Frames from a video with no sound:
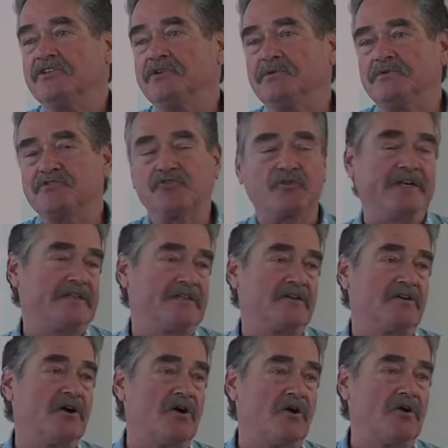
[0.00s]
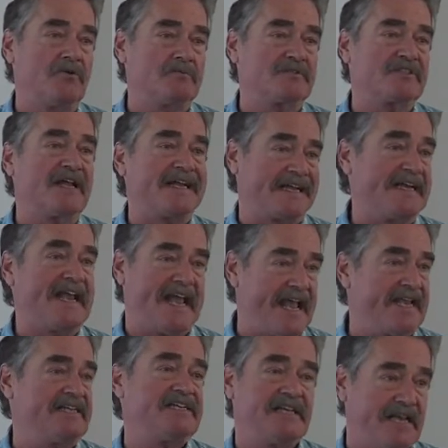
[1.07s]
to treat their homes like an
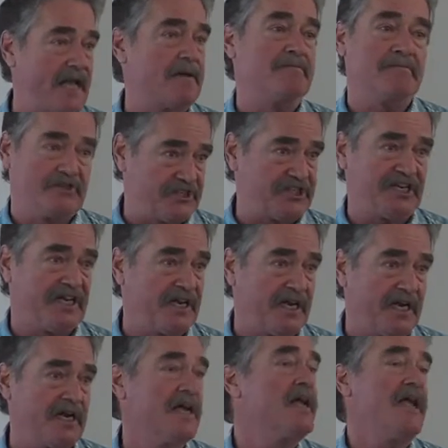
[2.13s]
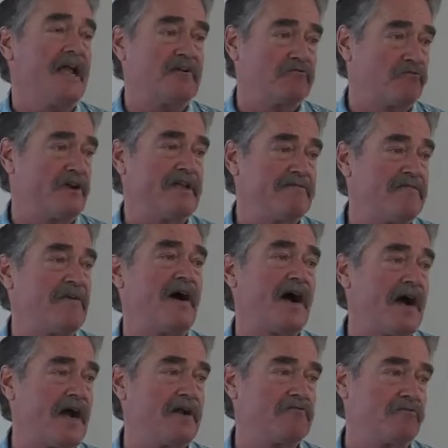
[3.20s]
ATM machine and
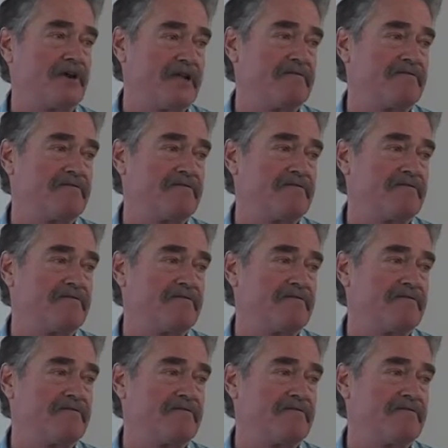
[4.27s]
refi,